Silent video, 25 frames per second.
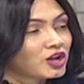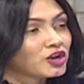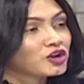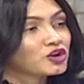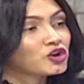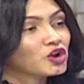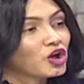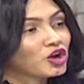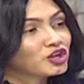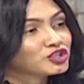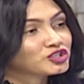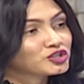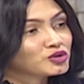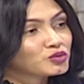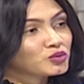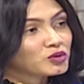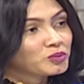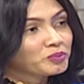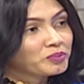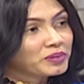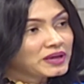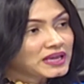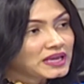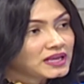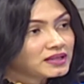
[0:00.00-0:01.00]
not to
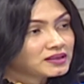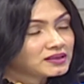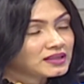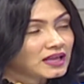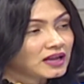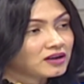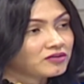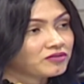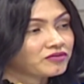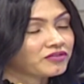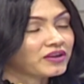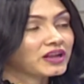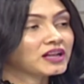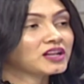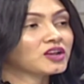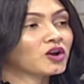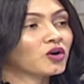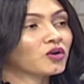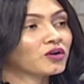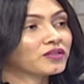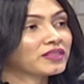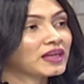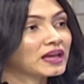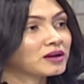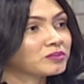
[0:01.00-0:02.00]
repeat that failure
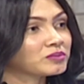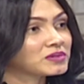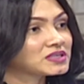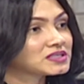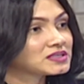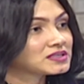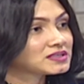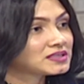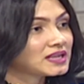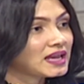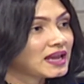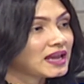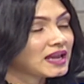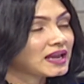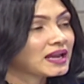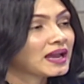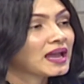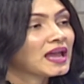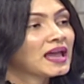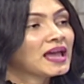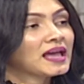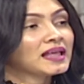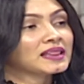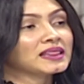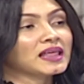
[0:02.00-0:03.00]
or that mistake,
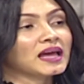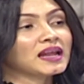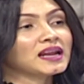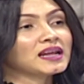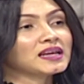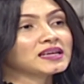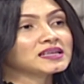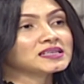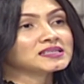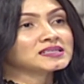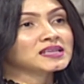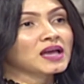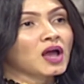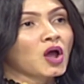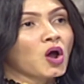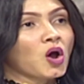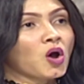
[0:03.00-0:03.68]
that is